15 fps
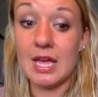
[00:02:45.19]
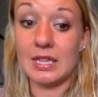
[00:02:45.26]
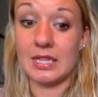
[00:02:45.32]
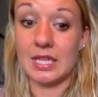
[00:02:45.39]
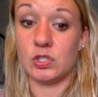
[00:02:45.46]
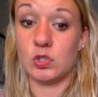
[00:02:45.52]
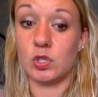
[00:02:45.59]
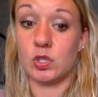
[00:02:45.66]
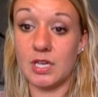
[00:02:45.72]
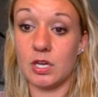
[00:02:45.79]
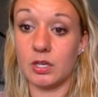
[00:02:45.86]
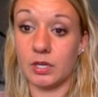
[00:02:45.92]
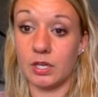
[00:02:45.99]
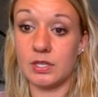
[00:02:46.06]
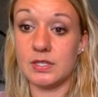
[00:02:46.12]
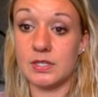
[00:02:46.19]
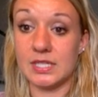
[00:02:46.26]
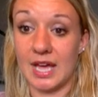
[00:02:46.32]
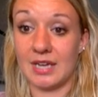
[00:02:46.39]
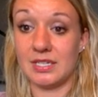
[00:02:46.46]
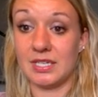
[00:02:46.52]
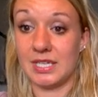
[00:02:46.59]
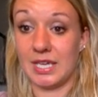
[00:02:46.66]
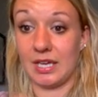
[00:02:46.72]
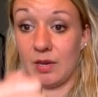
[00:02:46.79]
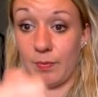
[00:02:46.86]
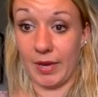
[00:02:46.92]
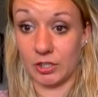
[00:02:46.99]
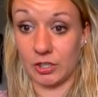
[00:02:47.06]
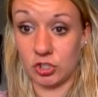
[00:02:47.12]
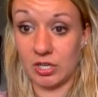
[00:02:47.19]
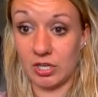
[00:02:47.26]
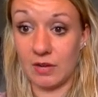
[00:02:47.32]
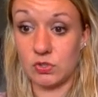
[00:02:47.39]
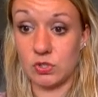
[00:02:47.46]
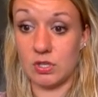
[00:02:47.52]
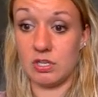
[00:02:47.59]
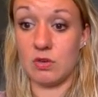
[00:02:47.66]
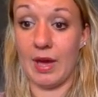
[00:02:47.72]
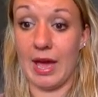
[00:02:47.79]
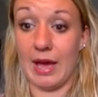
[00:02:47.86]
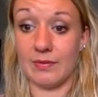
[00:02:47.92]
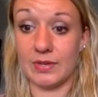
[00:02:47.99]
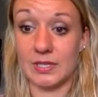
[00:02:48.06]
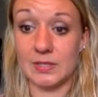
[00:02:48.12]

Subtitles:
This would be a good slide to take a picture of so that you have it,